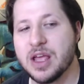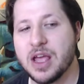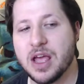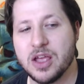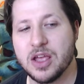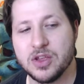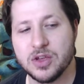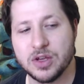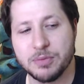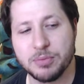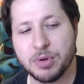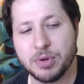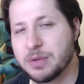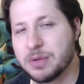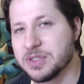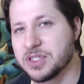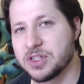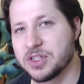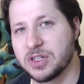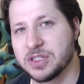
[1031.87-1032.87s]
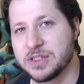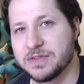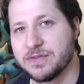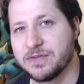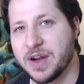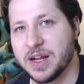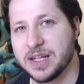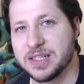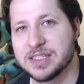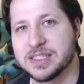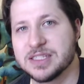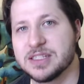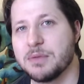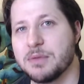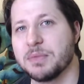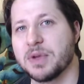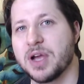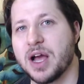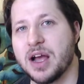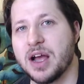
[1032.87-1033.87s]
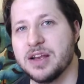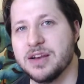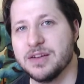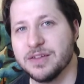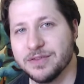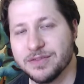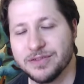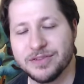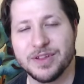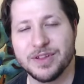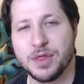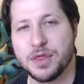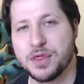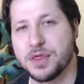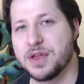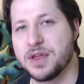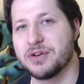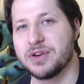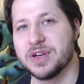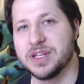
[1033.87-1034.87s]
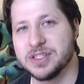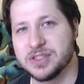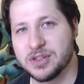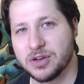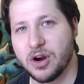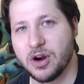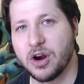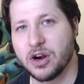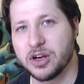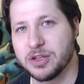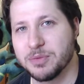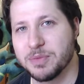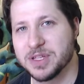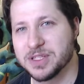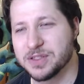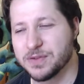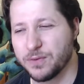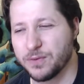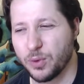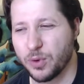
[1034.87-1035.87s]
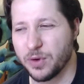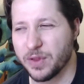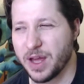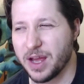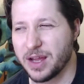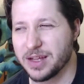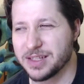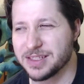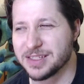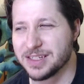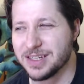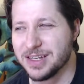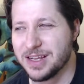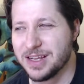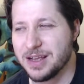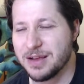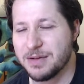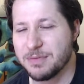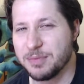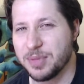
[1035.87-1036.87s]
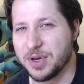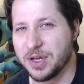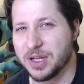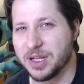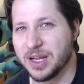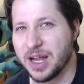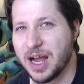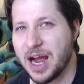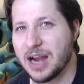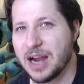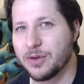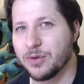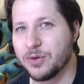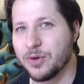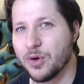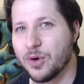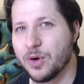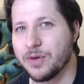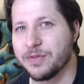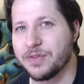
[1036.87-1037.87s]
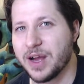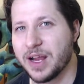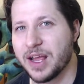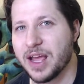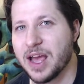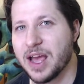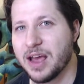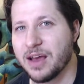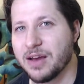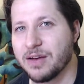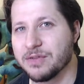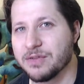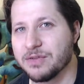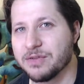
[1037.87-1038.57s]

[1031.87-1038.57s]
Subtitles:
You could probably start to find some kind of theories or arguments for that, but I don't know if I have